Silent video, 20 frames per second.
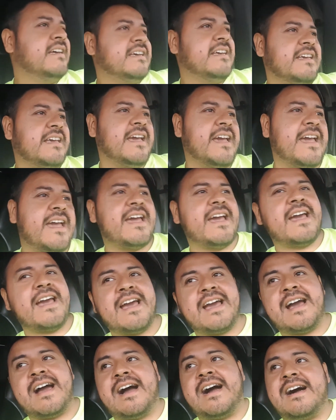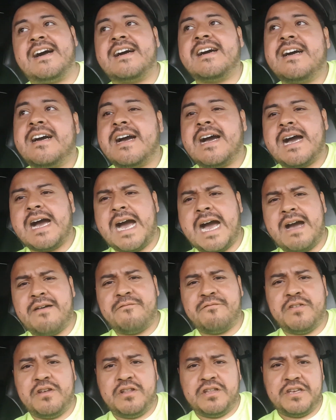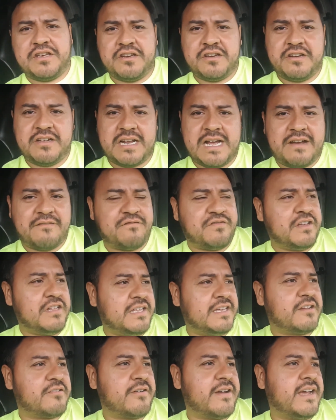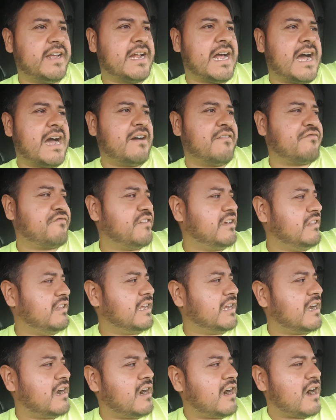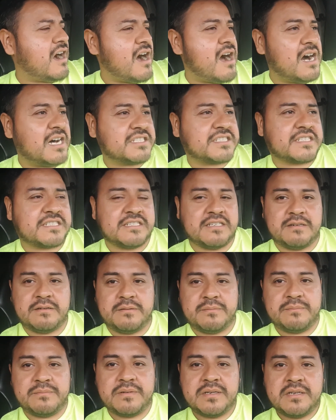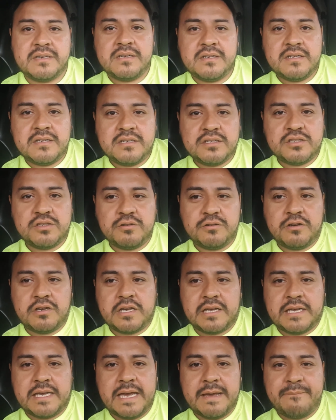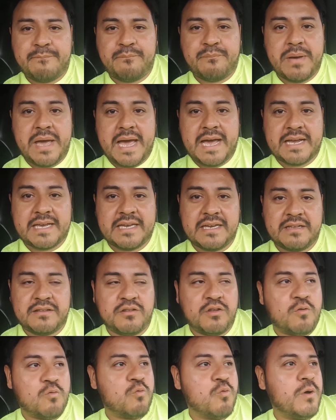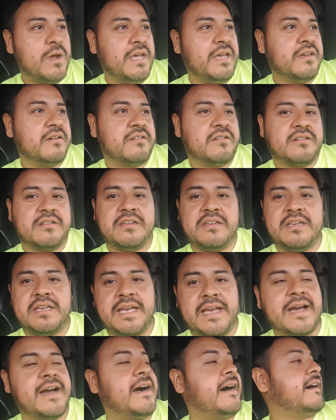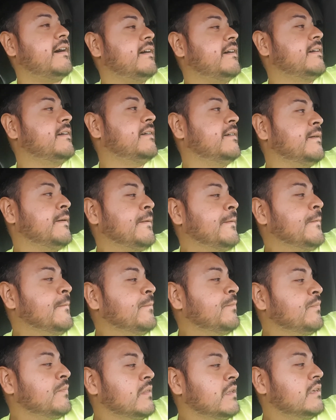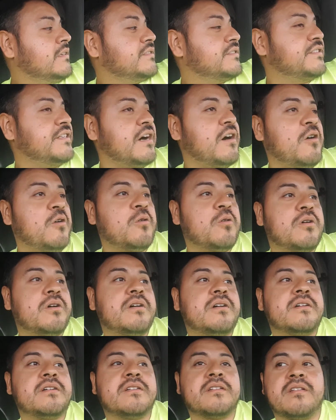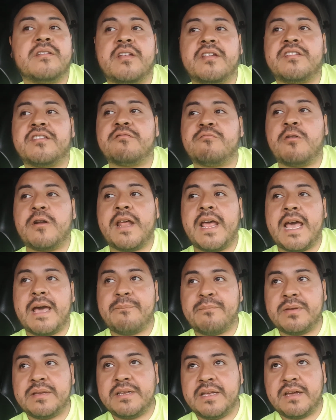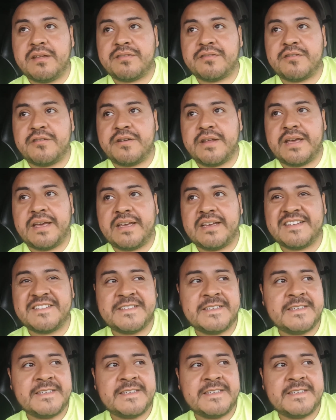Yeah. I'm feeling good. I'm feeling great. I'm feeling awesome to get back in the wheel. Yeah. So, this is what happened yesterday.